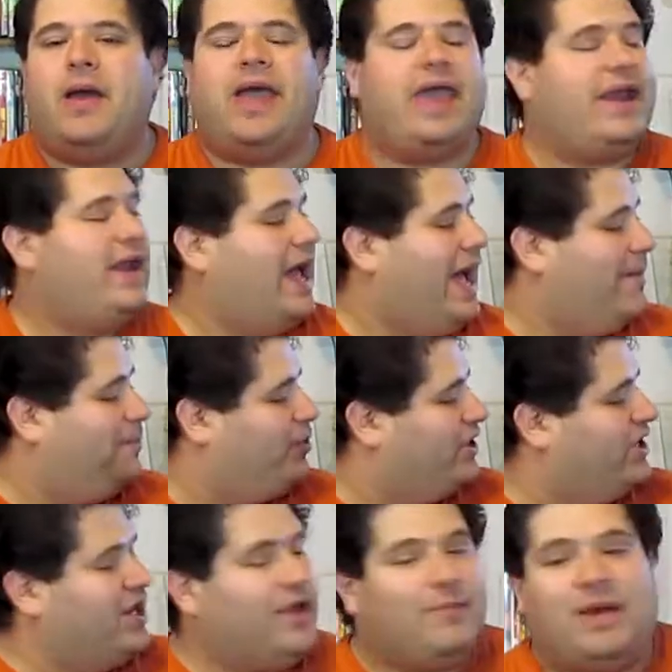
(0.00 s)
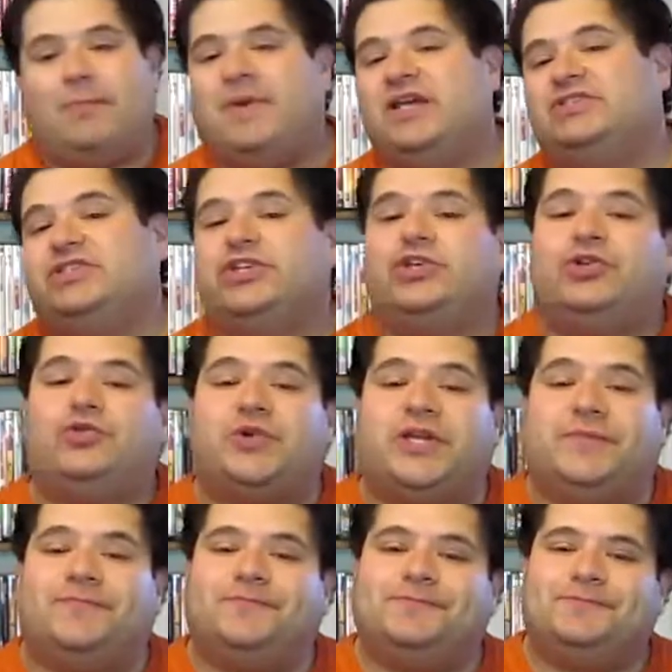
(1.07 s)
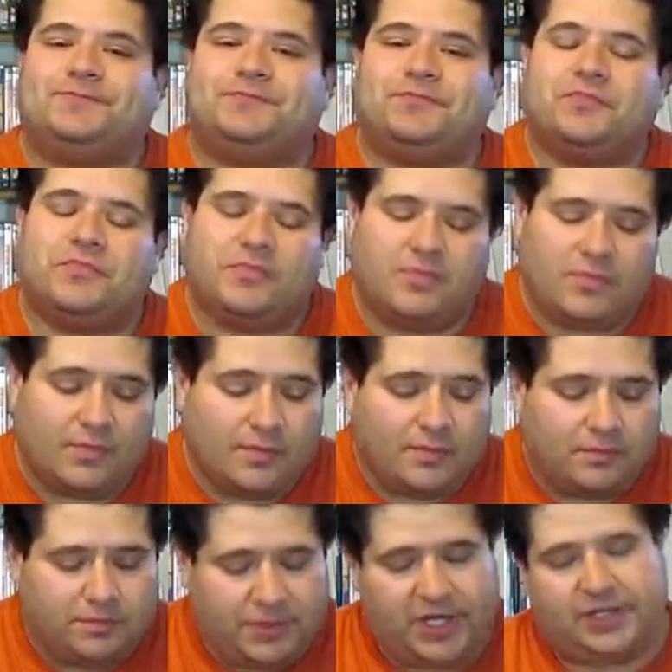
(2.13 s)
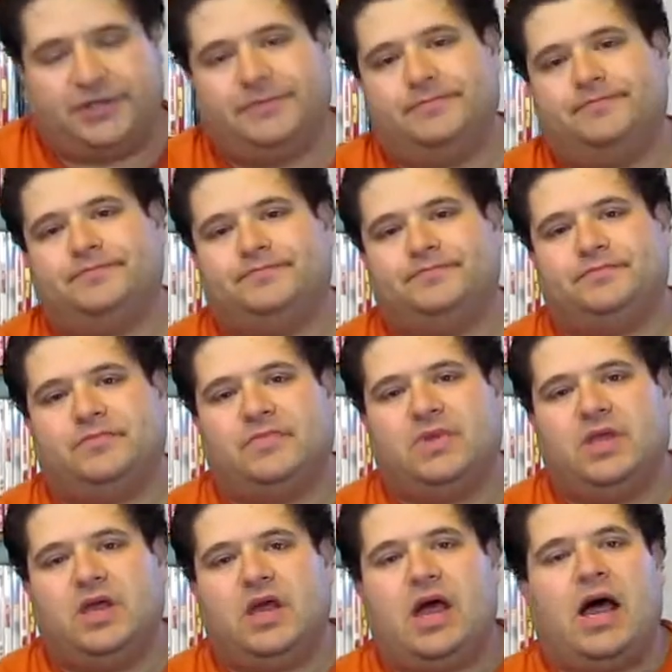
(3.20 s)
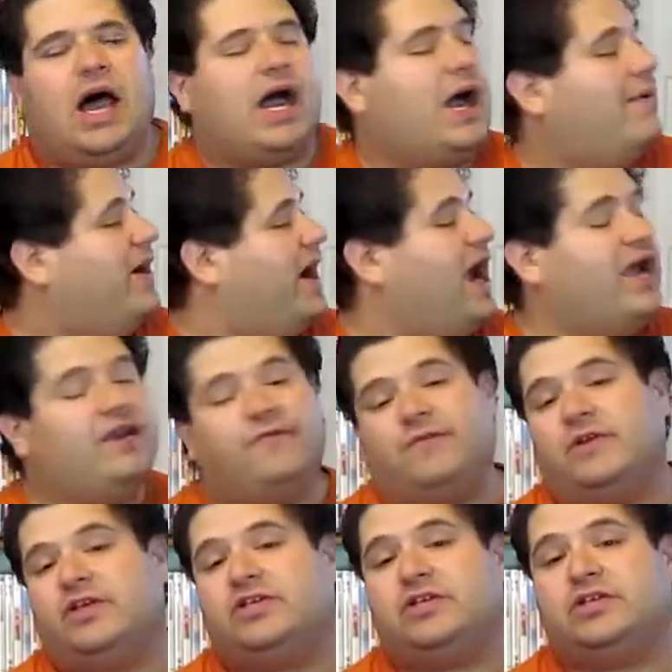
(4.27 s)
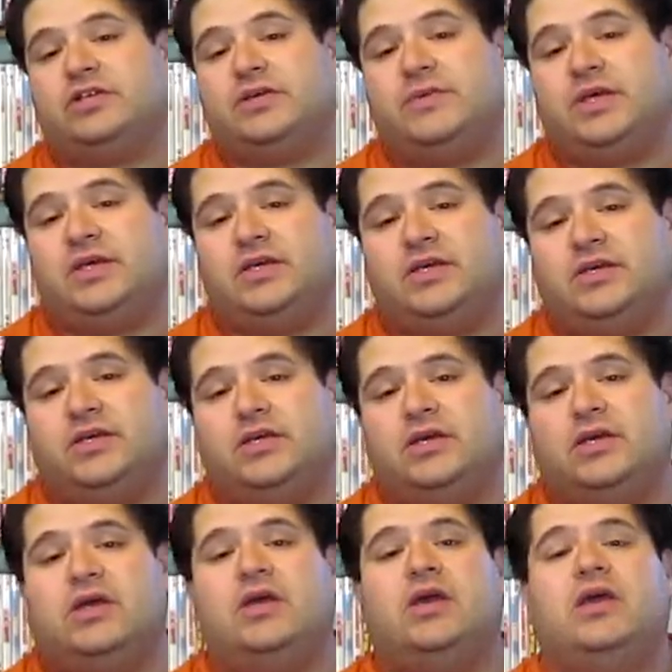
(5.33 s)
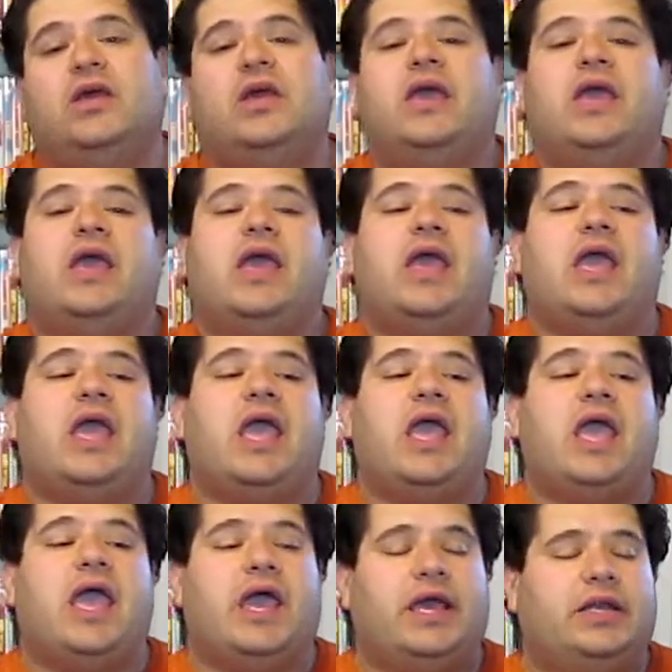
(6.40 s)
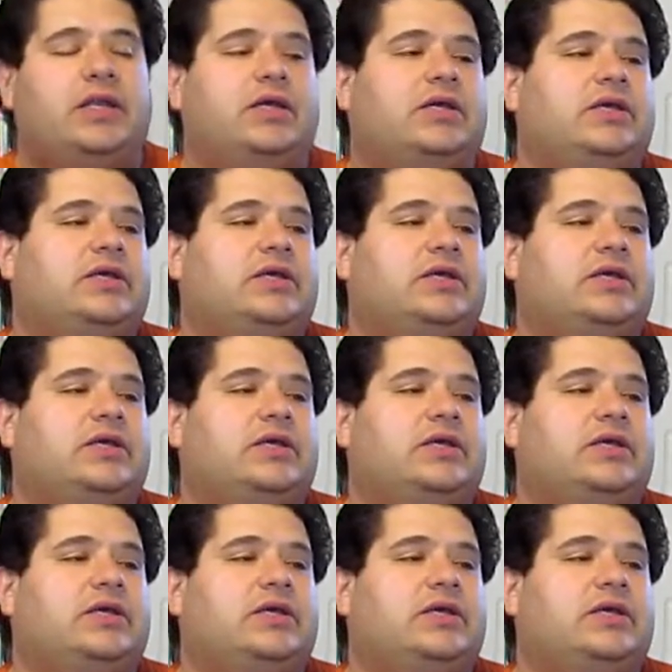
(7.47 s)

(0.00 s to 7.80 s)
And I put it in my PlayStation 3. But I have a high definition TV, and